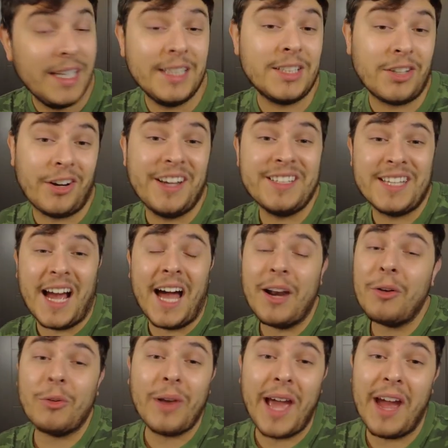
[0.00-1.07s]
It's crazy. I
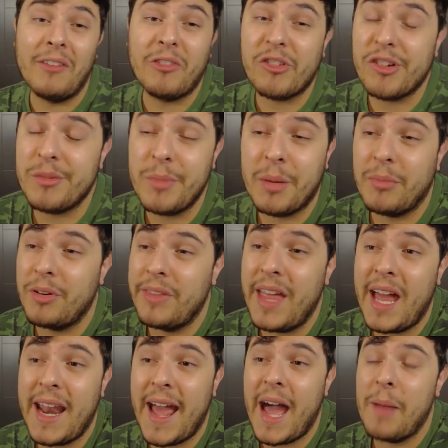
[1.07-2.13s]
don't ever remember
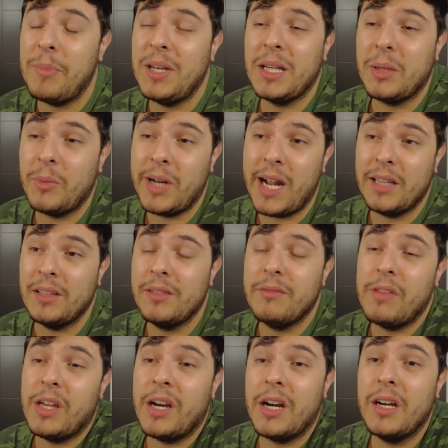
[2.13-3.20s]
that happening when I
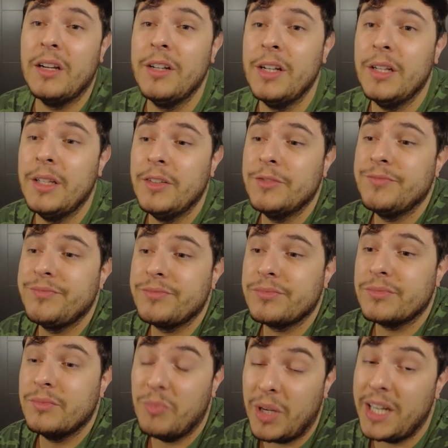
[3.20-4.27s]
lived there,
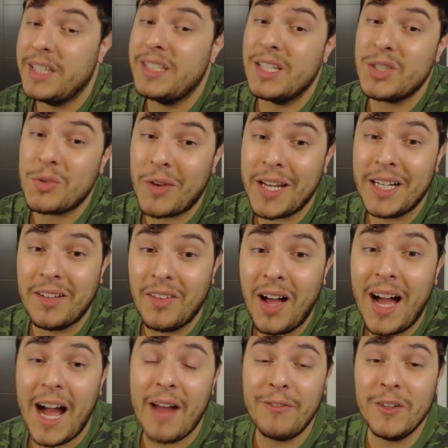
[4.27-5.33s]
but it does rain a
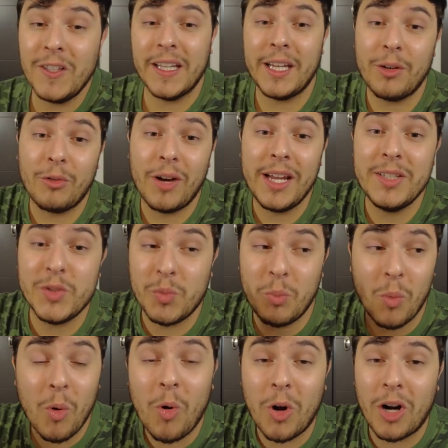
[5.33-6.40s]
lot. I feel like it rains
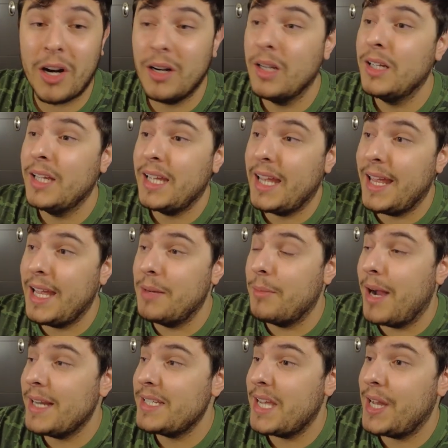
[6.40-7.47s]
more in
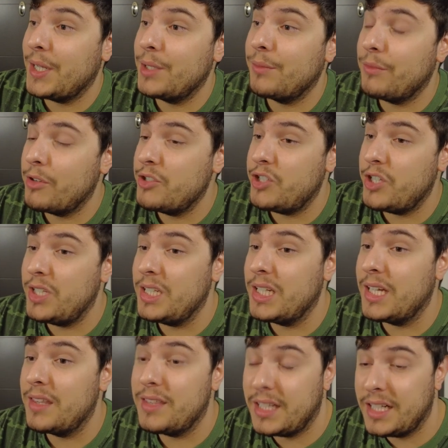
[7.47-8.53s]
my town in
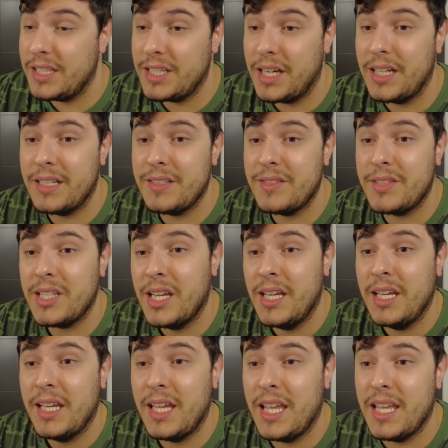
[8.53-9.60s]
Virginia than it does
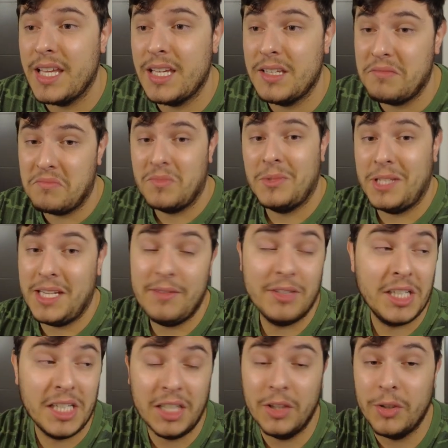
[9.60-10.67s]
in
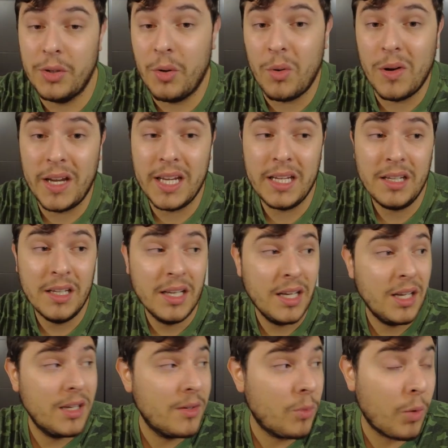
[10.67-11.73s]
even Illinois,
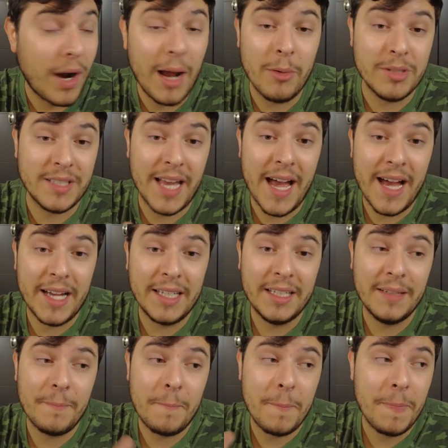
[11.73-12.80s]
where I was at,
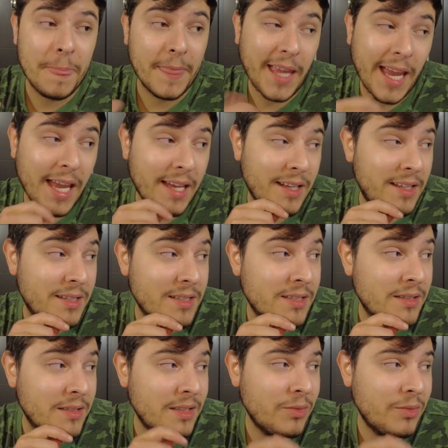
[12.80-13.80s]
and